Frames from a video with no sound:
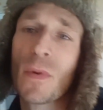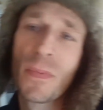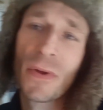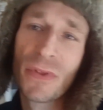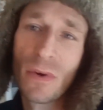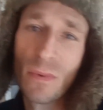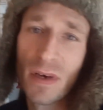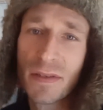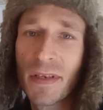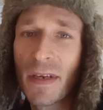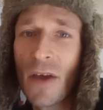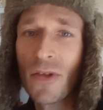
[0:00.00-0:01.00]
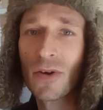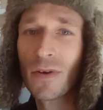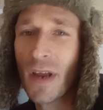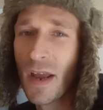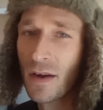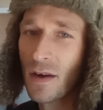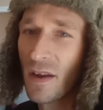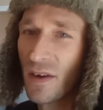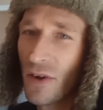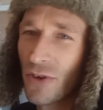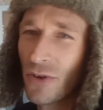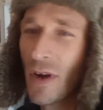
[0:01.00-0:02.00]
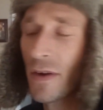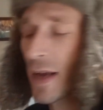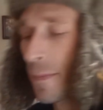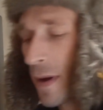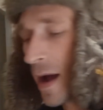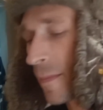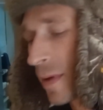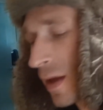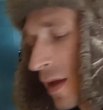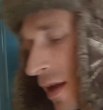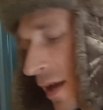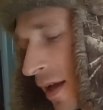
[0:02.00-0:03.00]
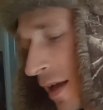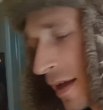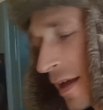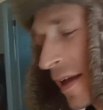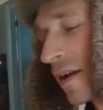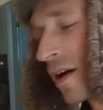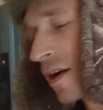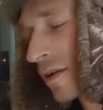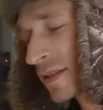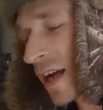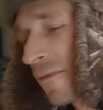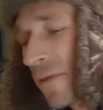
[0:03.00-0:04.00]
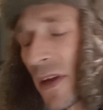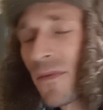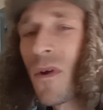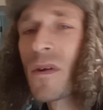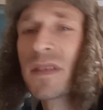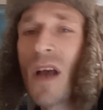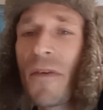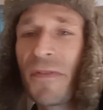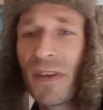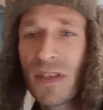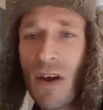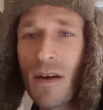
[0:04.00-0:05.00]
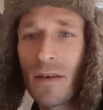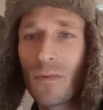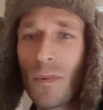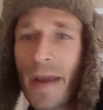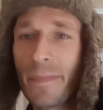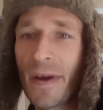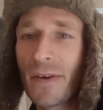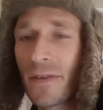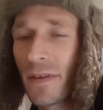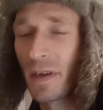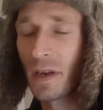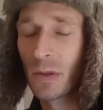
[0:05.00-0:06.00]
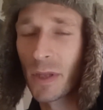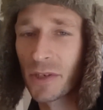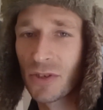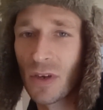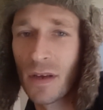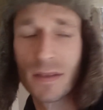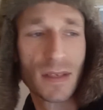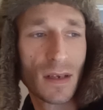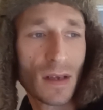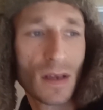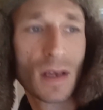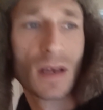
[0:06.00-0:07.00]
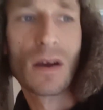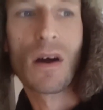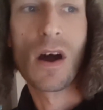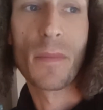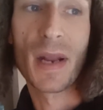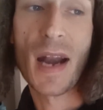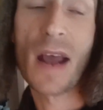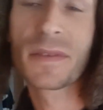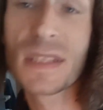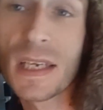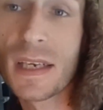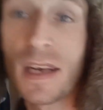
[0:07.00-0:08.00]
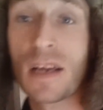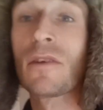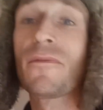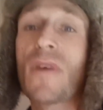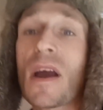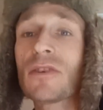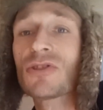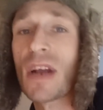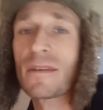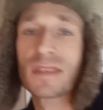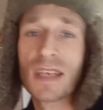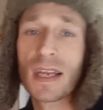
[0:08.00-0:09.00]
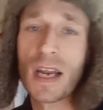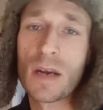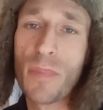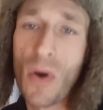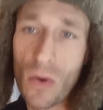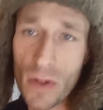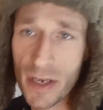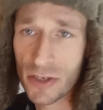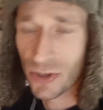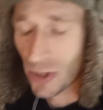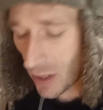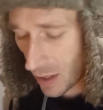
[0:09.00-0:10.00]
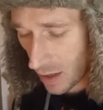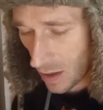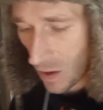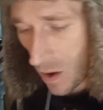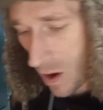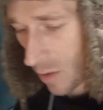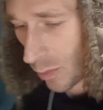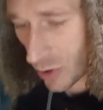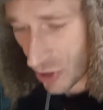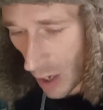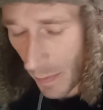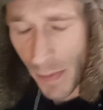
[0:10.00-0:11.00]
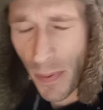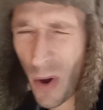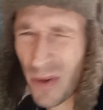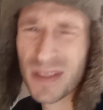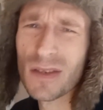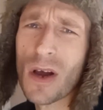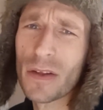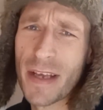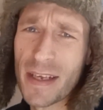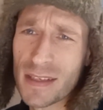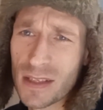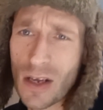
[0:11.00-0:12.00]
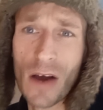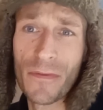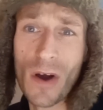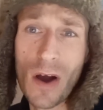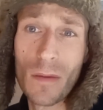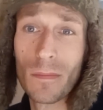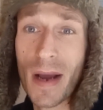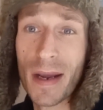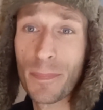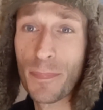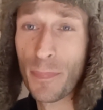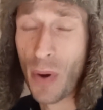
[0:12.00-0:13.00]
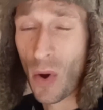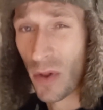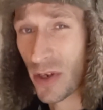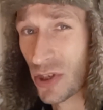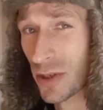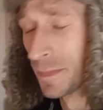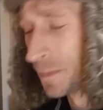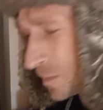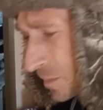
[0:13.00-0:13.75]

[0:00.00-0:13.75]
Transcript: put their words together in underground hip hop. It definitely rolls off the tongue way better than English does. And I've seen it in French. I've seen it in Polish, which I'll be posting all that stuff. My Polish,